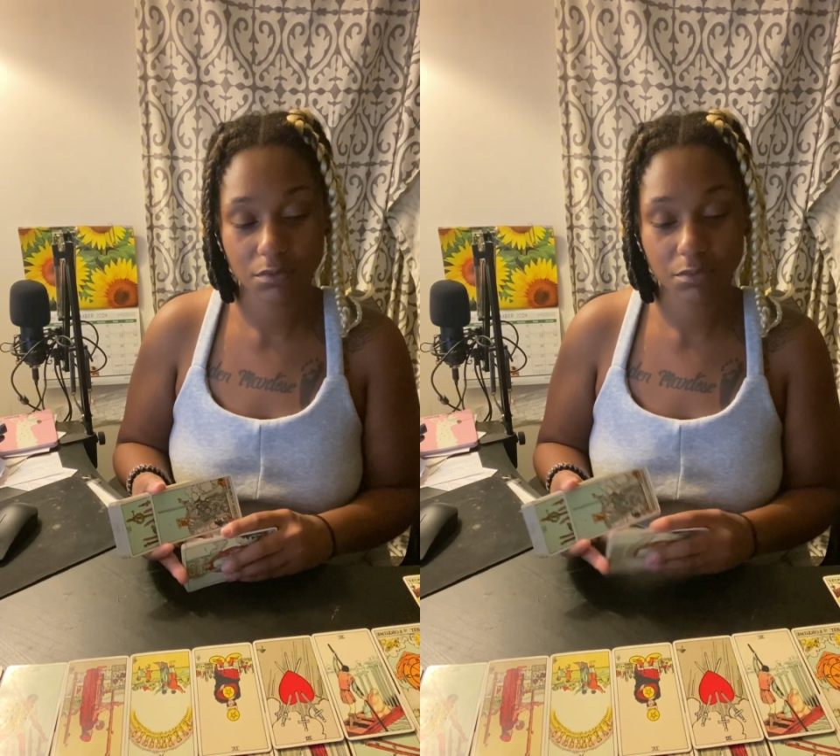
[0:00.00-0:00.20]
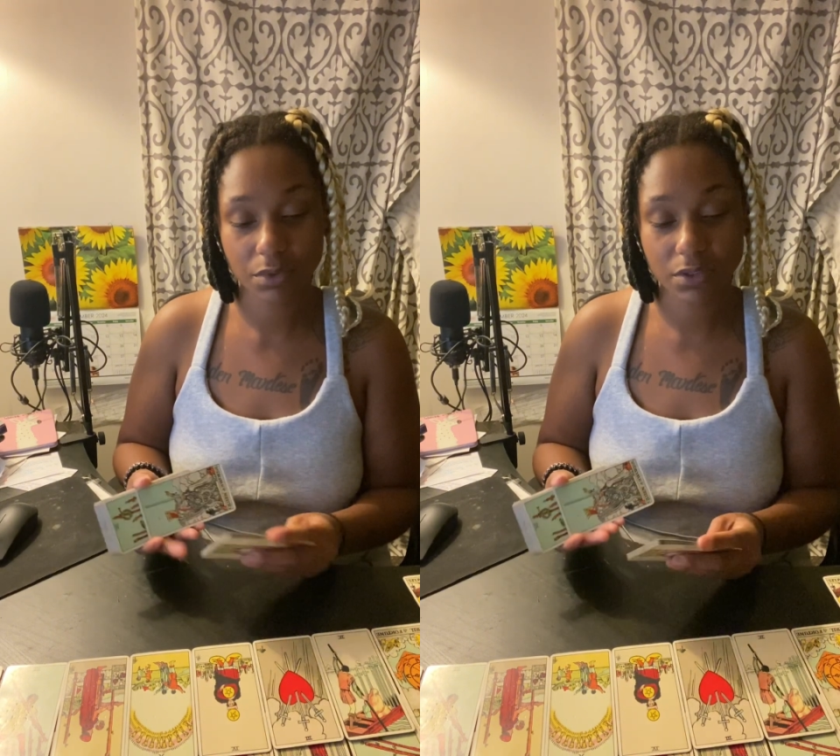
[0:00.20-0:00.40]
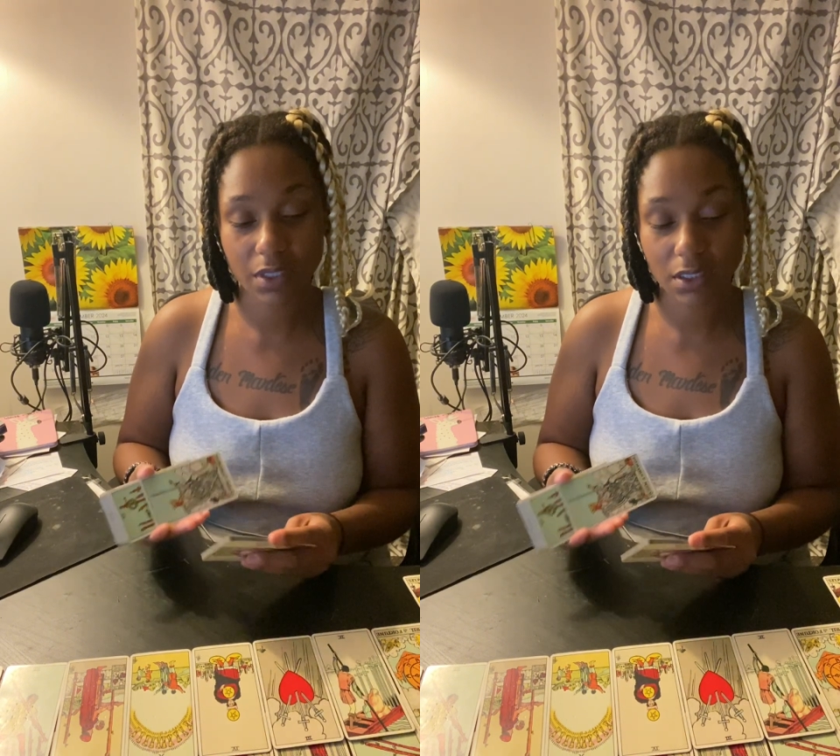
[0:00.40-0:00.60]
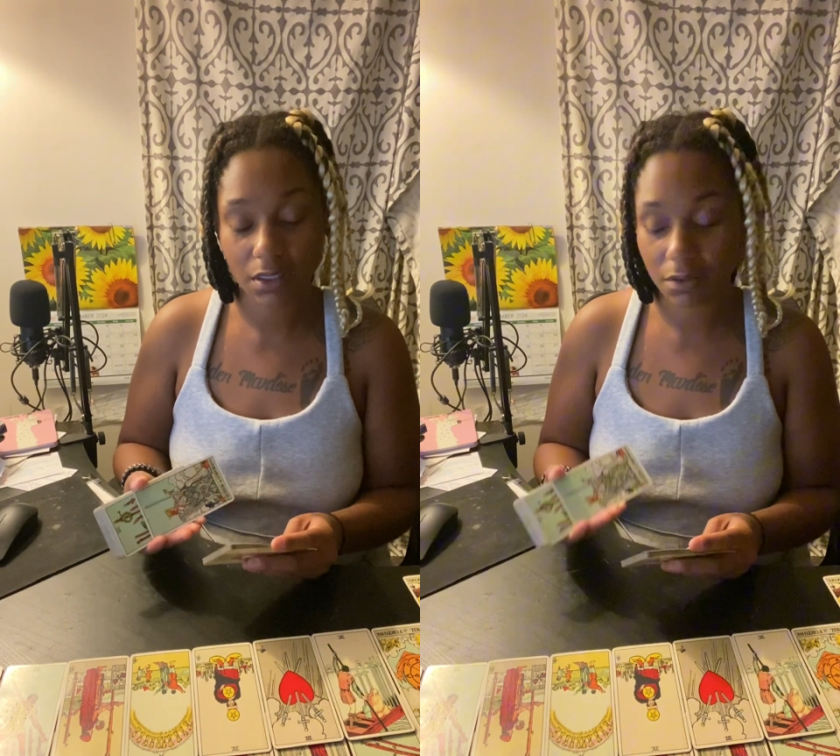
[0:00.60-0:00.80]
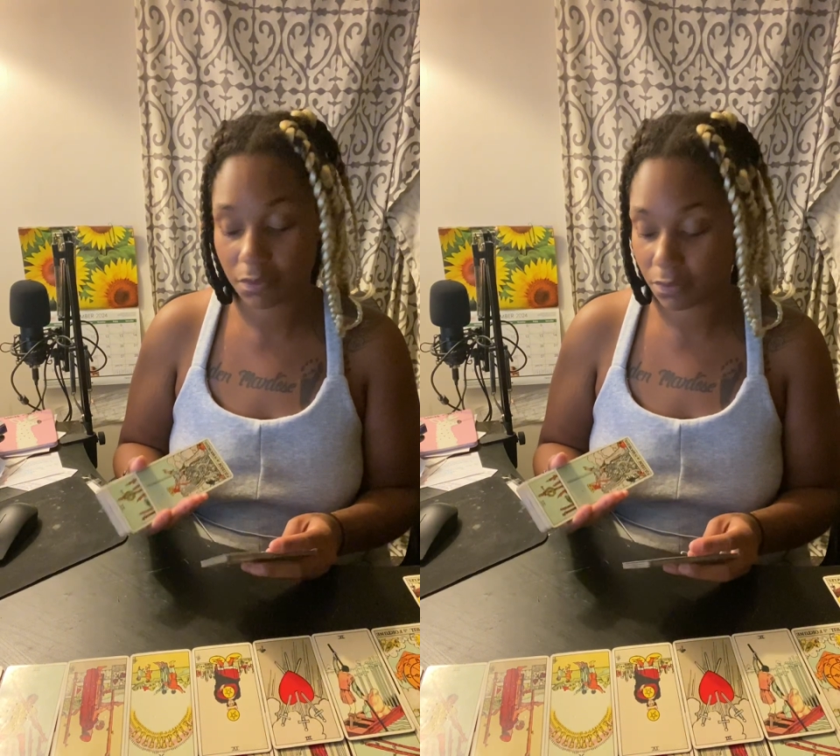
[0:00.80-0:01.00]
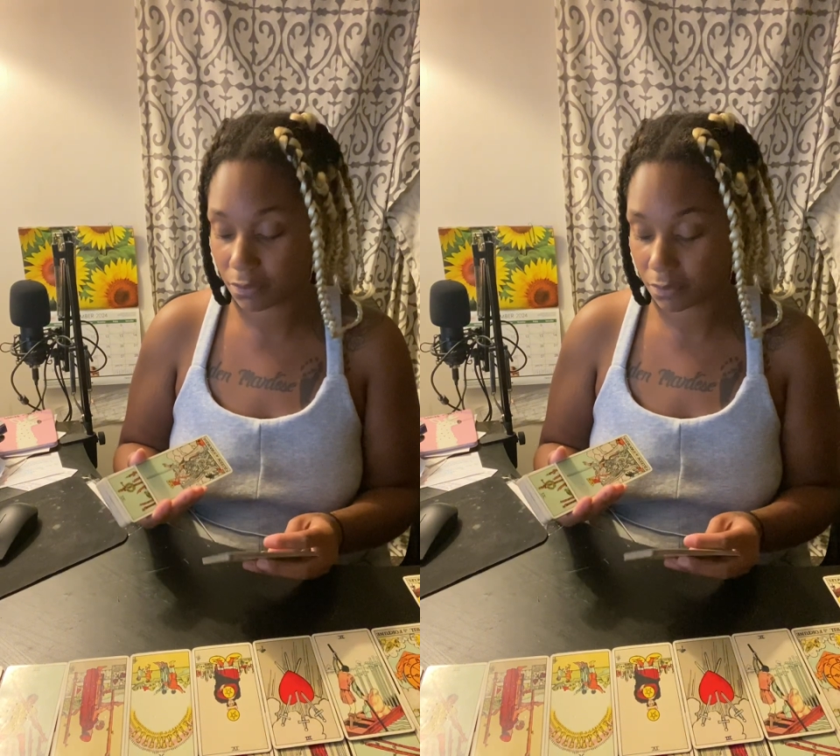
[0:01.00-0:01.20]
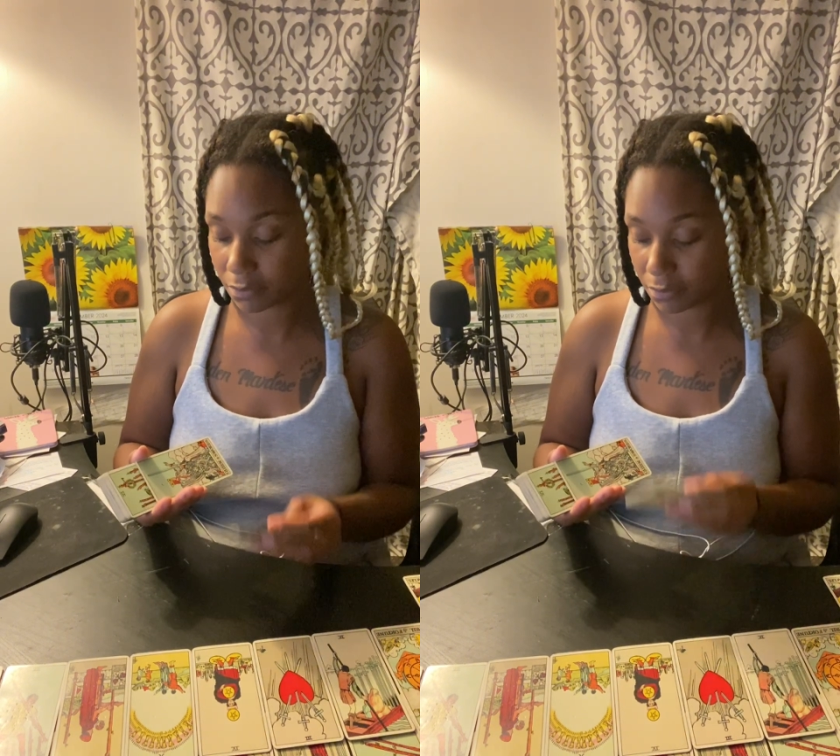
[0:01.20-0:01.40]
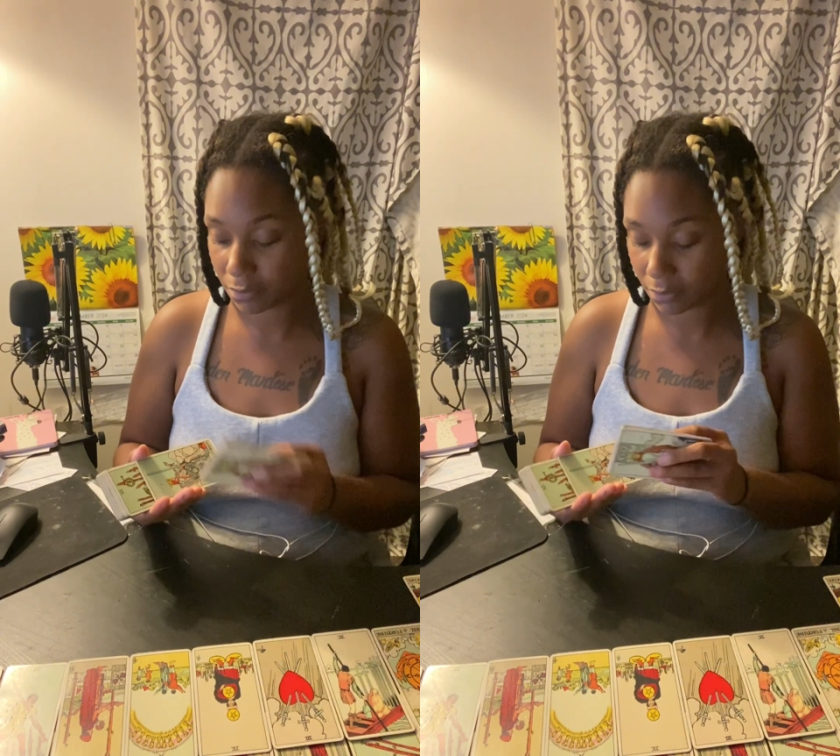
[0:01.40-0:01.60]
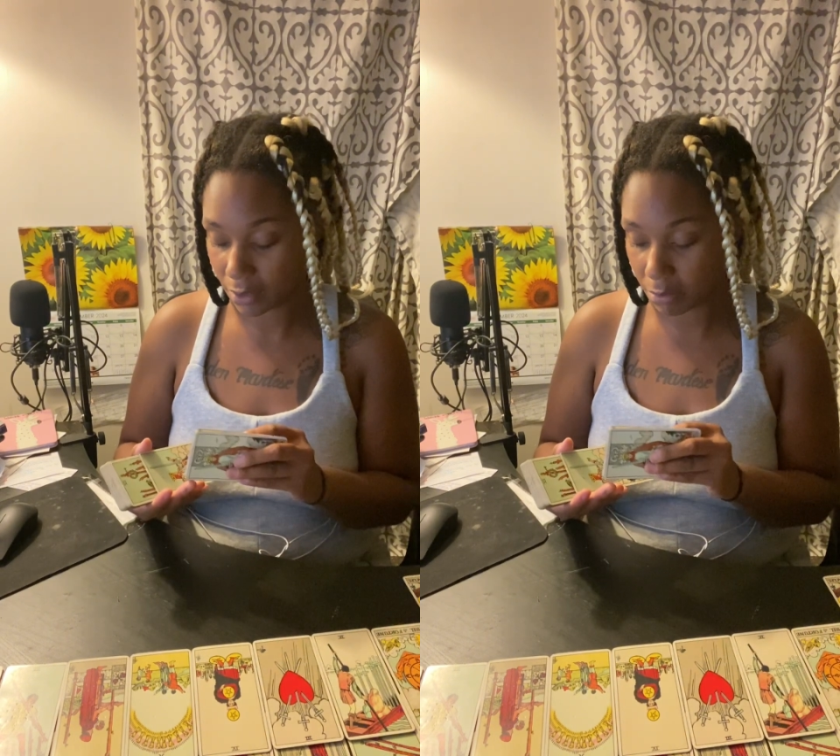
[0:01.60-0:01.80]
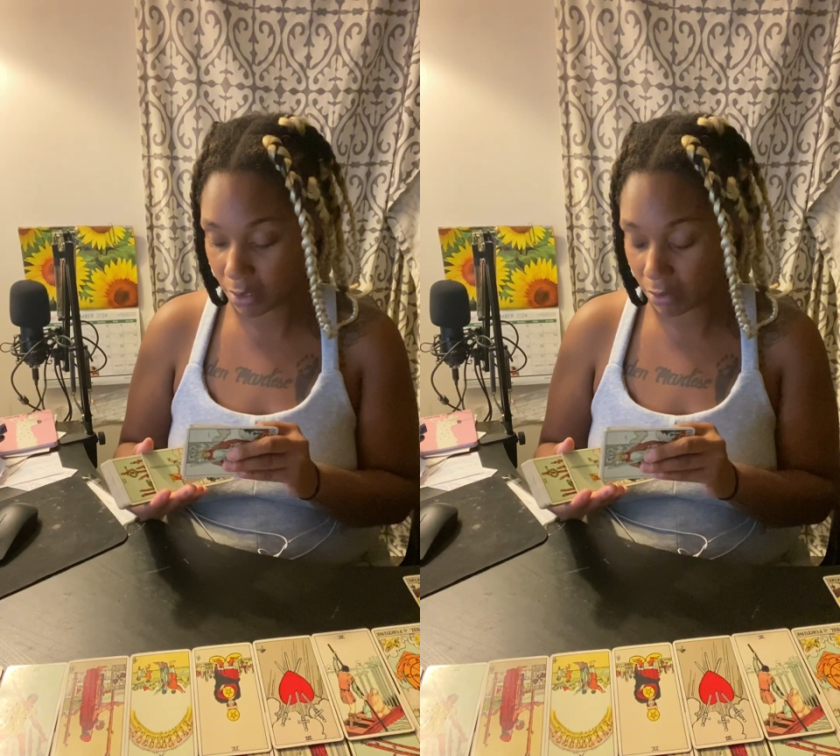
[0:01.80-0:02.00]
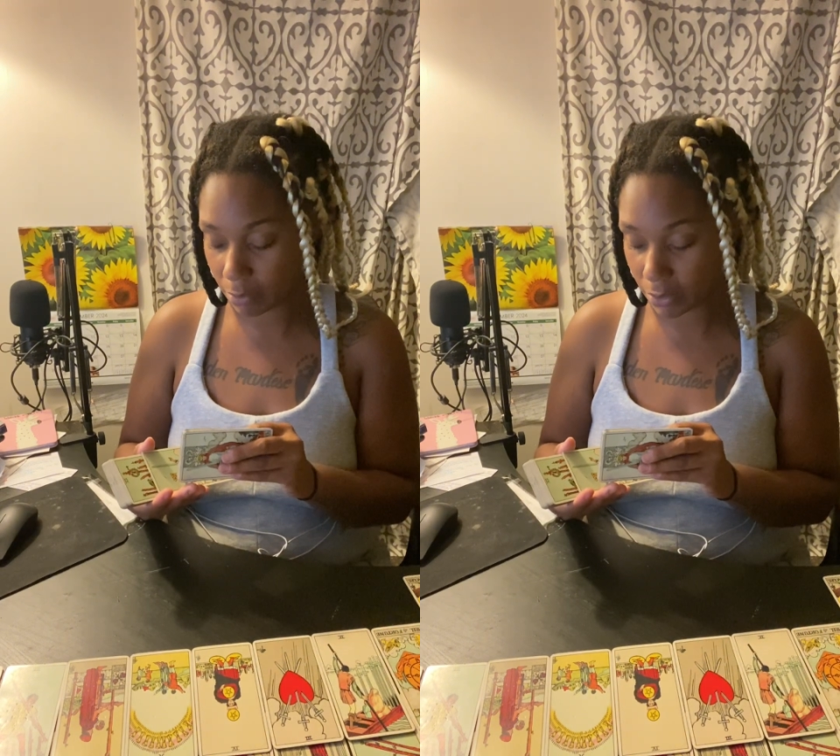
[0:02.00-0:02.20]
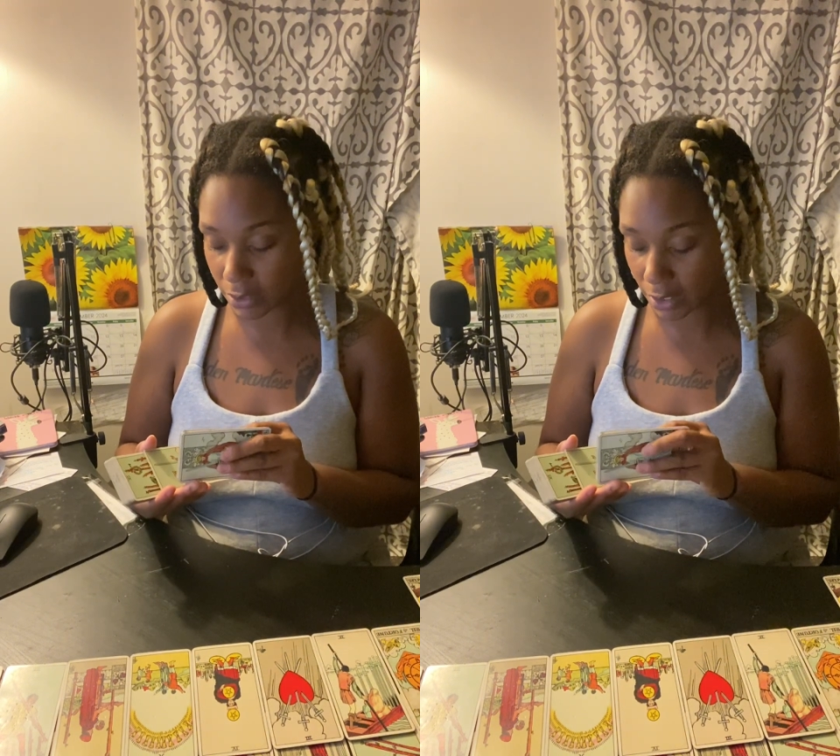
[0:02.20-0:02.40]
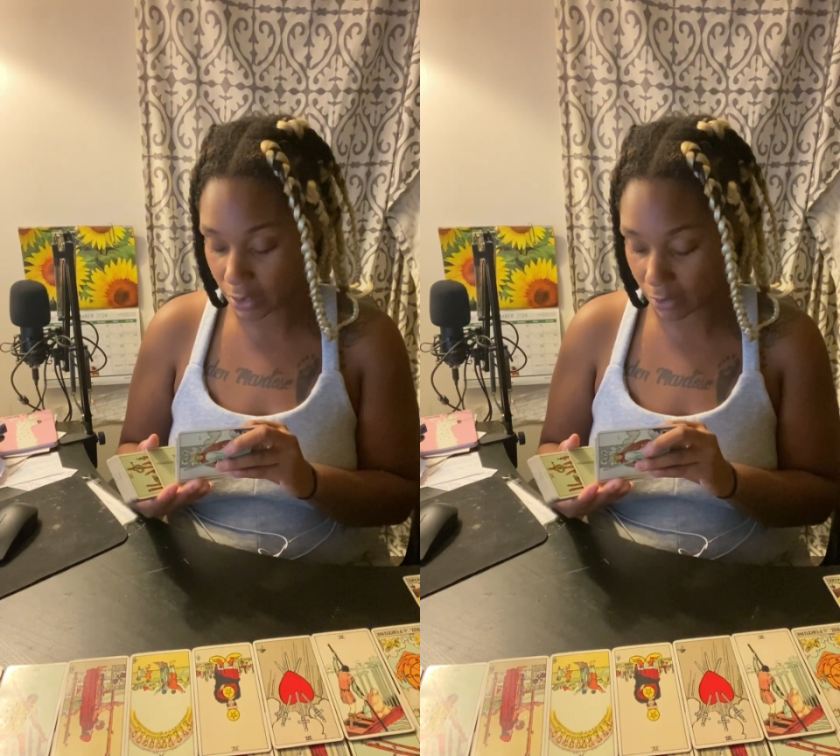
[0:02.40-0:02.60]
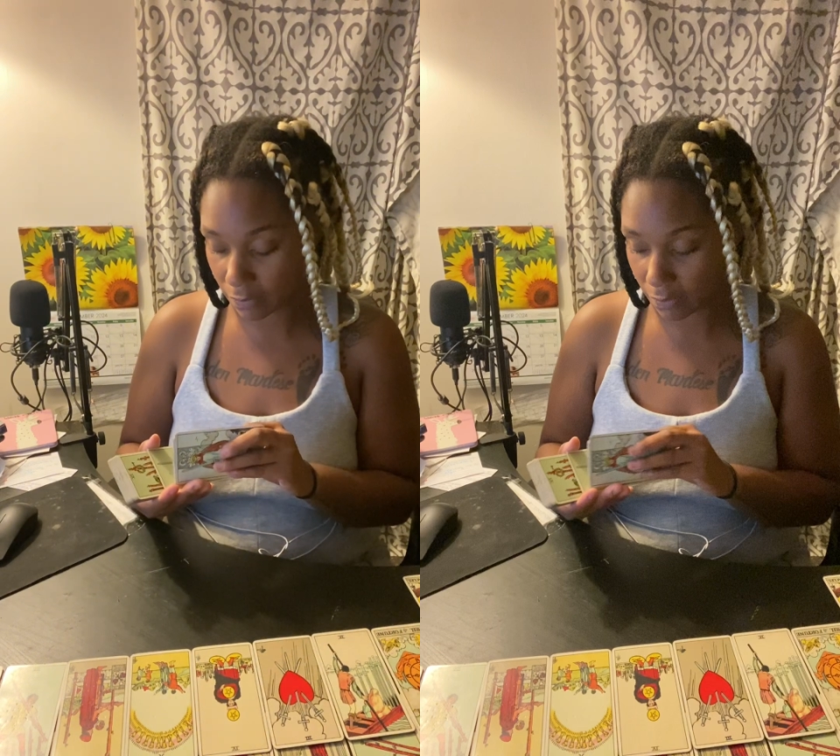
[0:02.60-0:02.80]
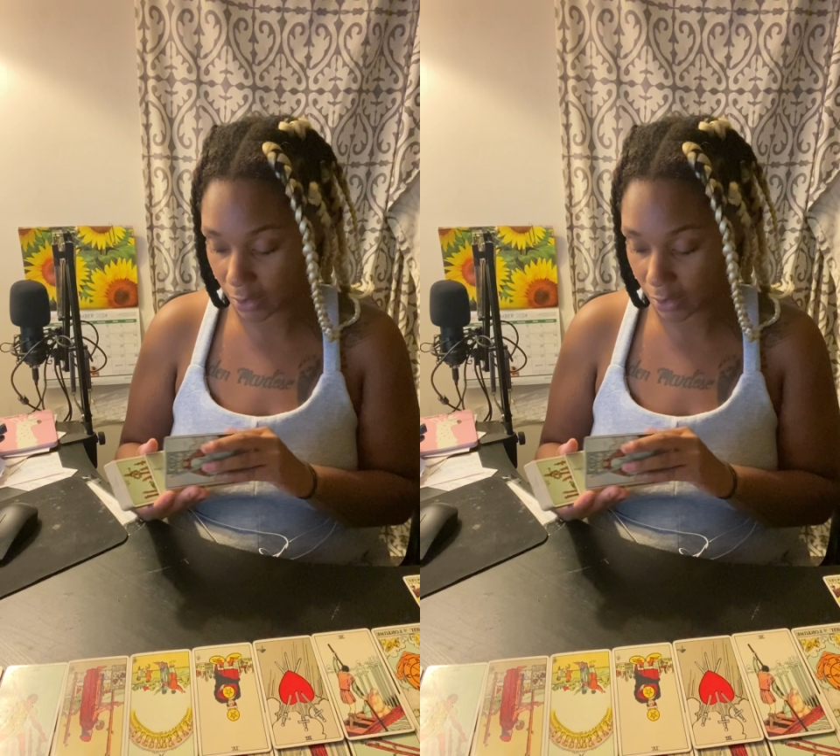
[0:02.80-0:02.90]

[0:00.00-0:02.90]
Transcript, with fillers: Protective. I'm hearing protective.